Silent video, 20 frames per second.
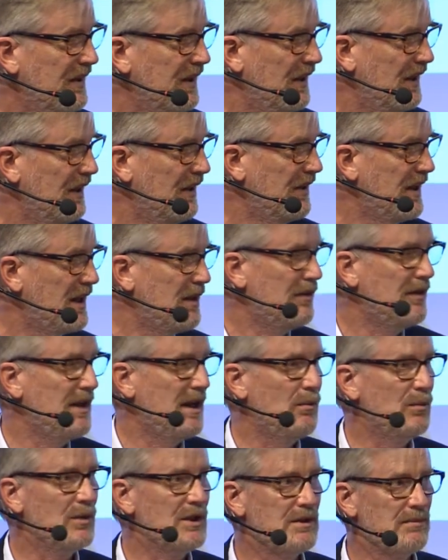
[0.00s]
And
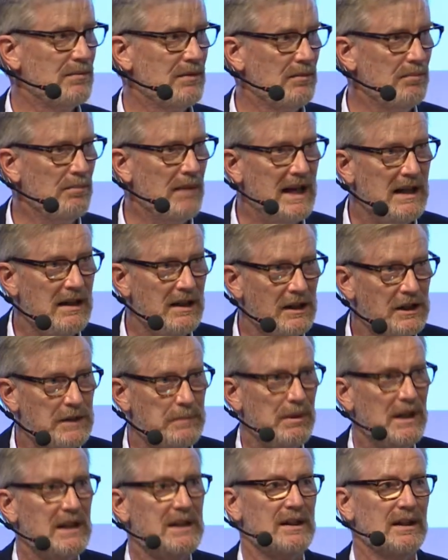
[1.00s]
that was made
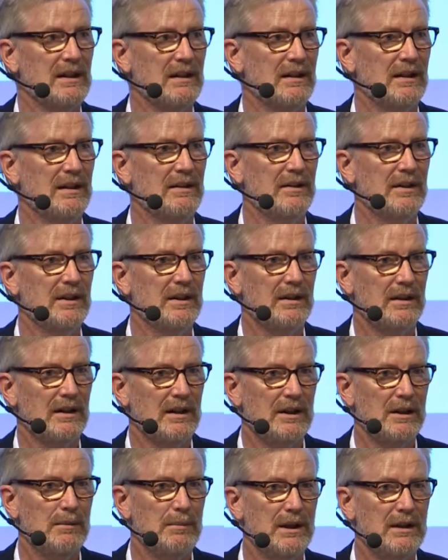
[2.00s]
explicit in
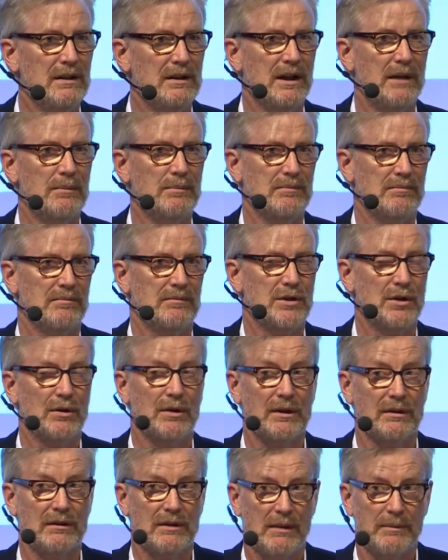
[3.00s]
the build-up to
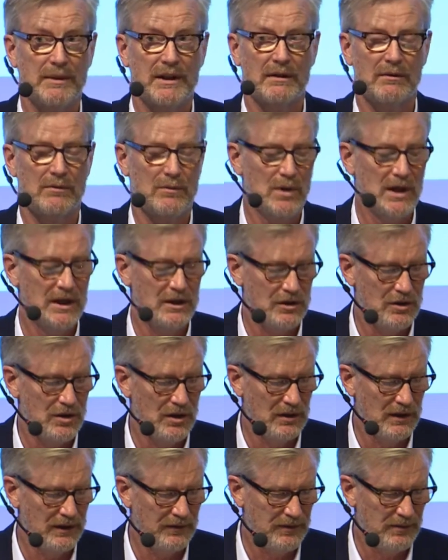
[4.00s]
it, coming quite
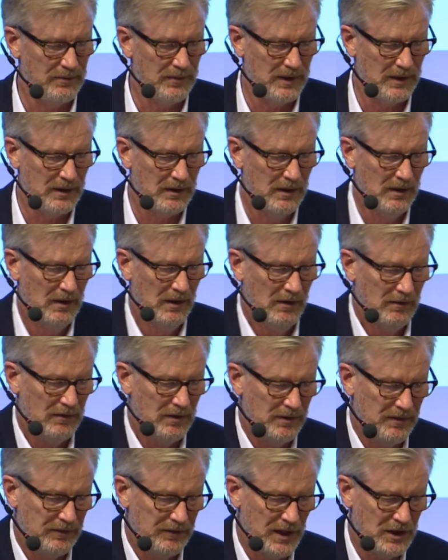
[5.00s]
strongly from the
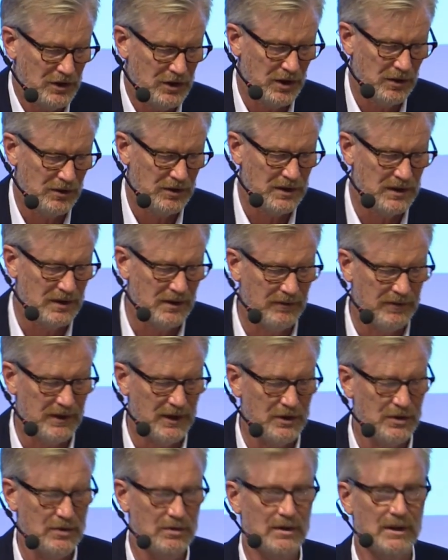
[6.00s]
French hosts and the
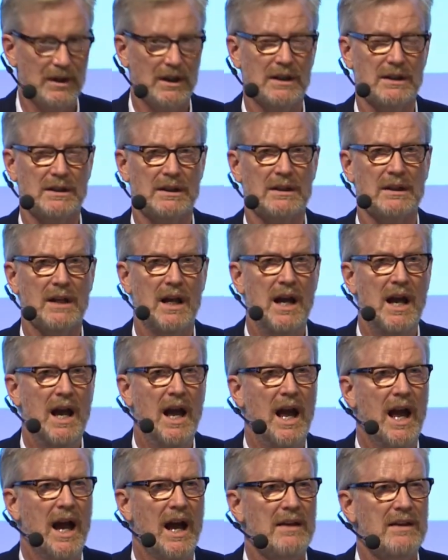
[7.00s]
French organizers.
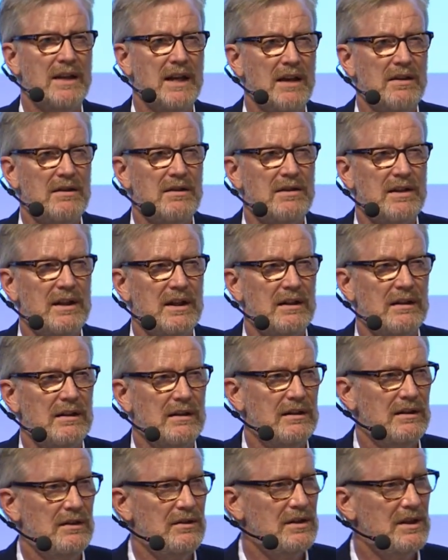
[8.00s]
And the other thing
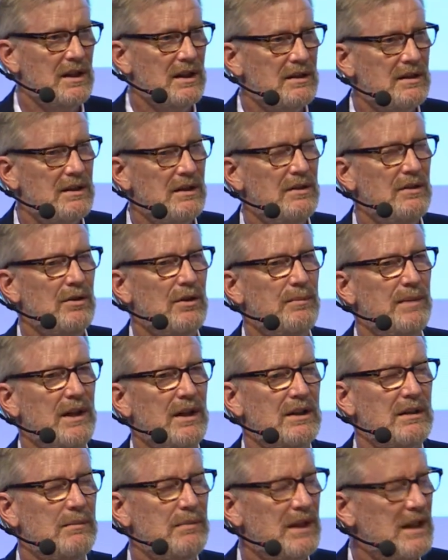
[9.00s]
you said, you know,
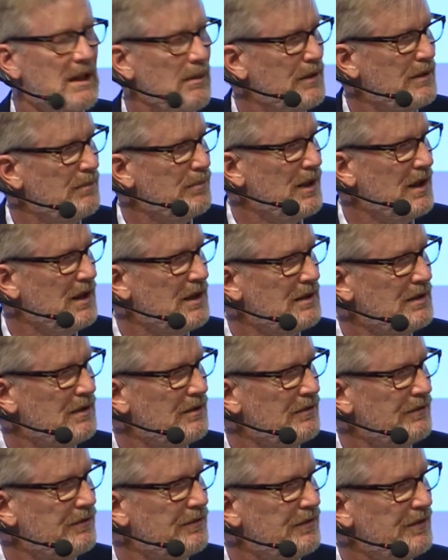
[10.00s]
about it becoming part
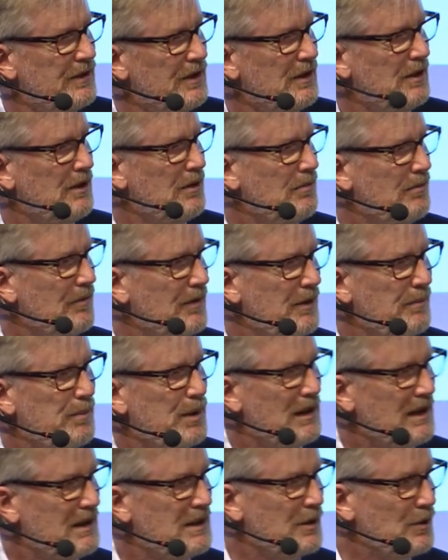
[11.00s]
of the
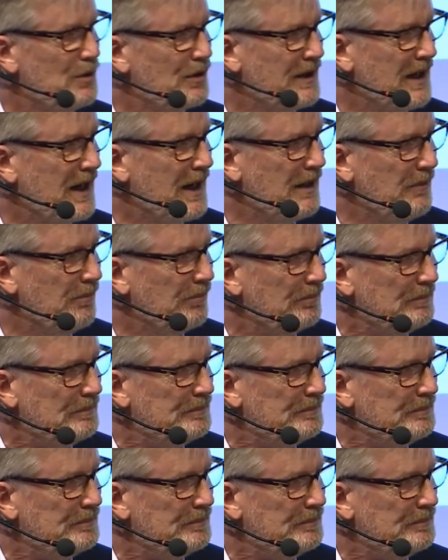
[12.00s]
political game.